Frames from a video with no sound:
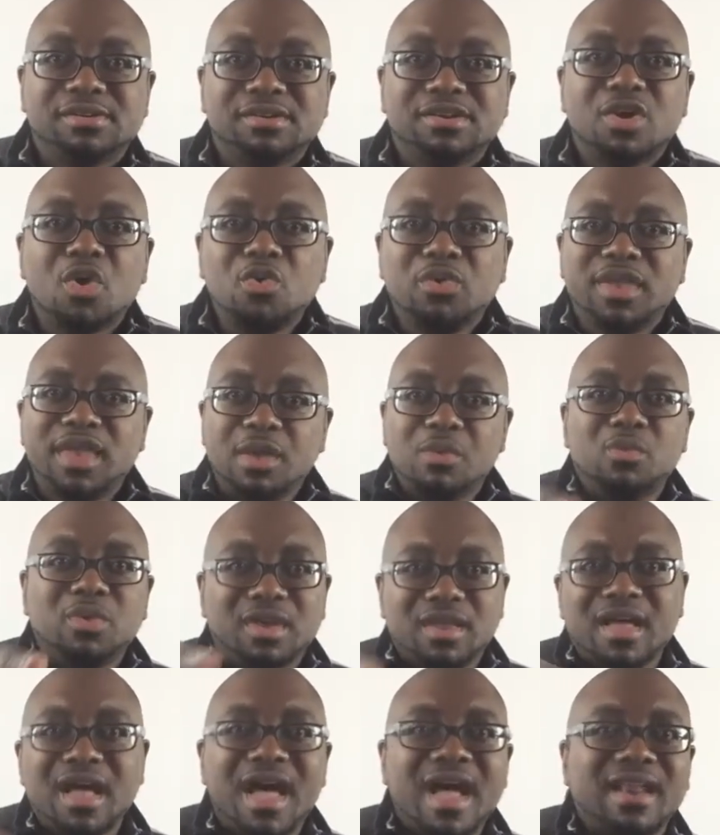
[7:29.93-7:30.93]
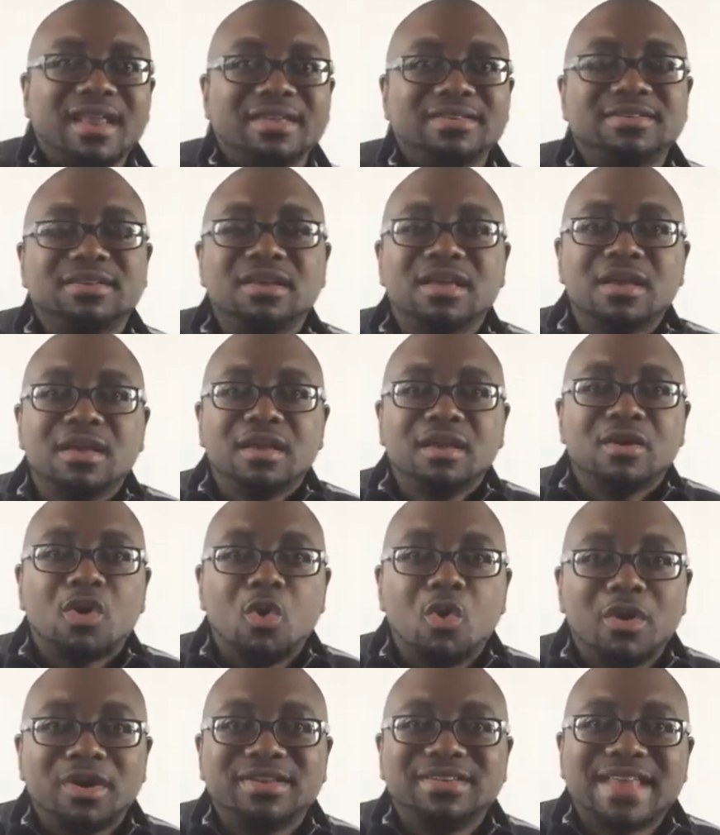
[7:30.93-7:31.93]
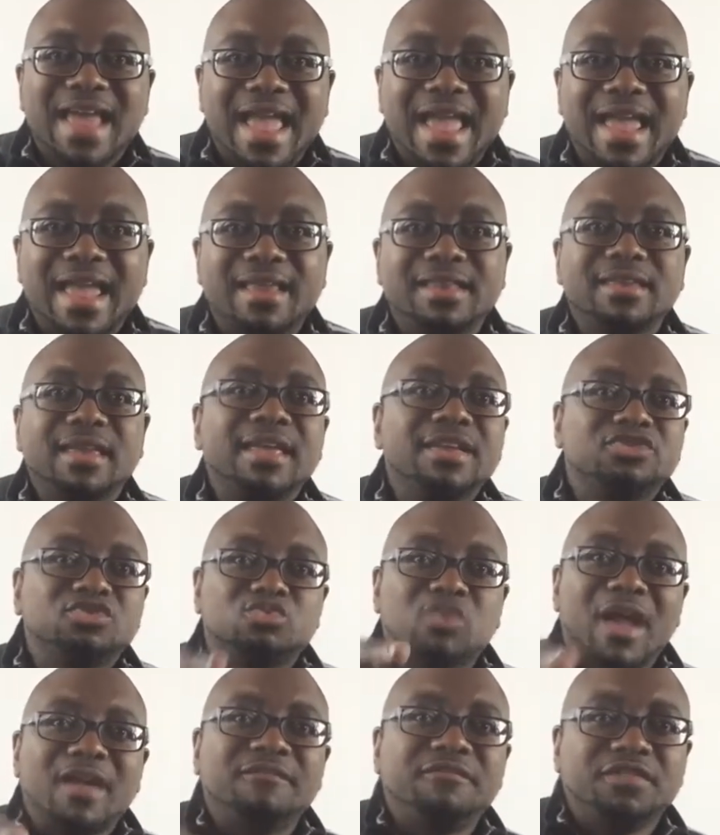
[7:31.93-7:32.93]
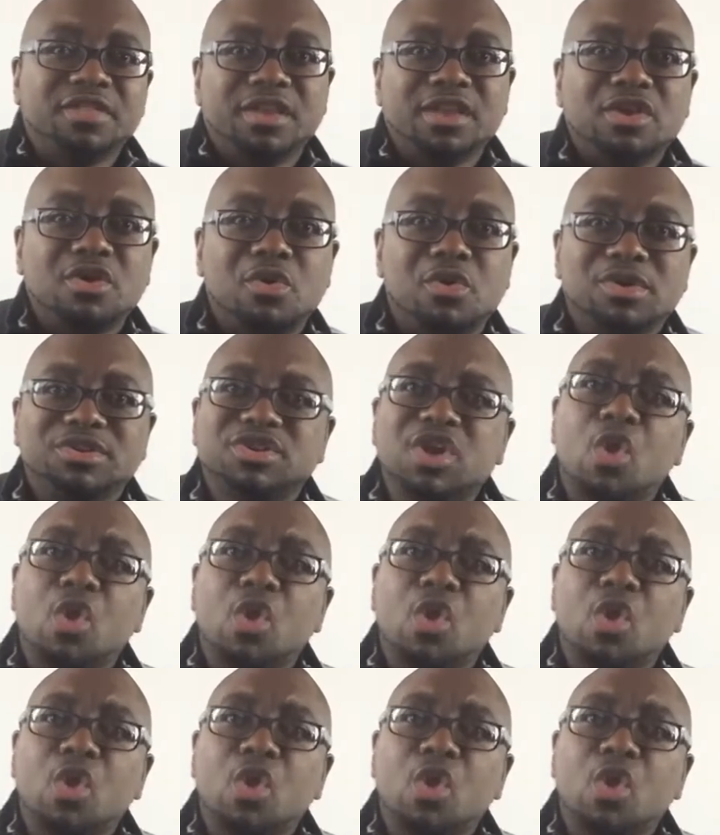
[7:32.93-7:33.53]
Go get what God has ordained is rightfully yours.